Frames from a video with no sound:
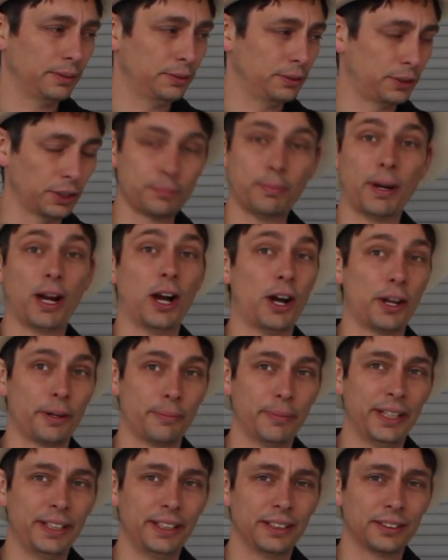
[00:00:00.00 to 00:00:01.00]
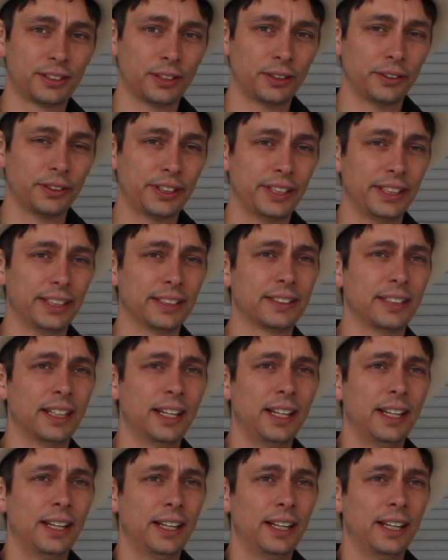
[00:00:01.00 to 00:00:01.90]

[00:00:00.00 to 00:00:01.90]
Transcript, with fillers: just by automating certain things.